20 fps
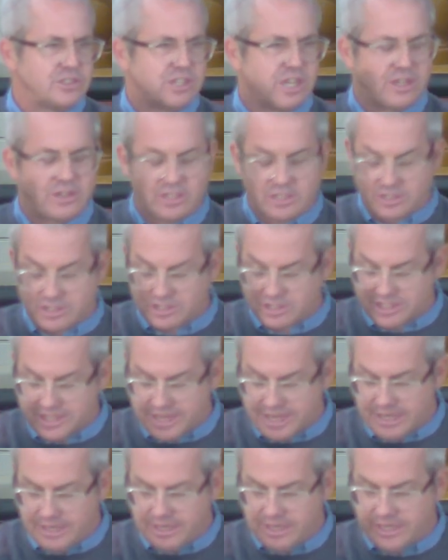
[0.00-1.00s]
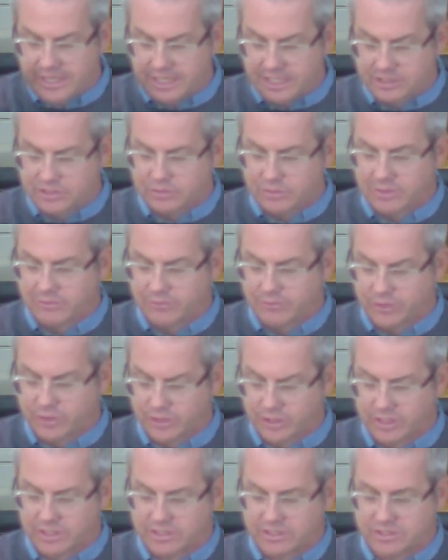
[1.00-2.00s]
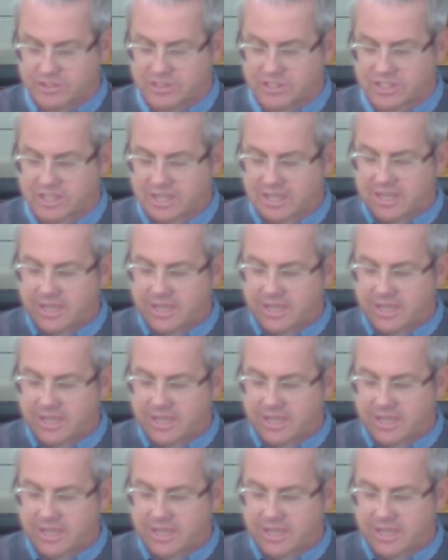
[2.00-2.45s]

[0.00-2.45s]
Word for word: so that sin is reversed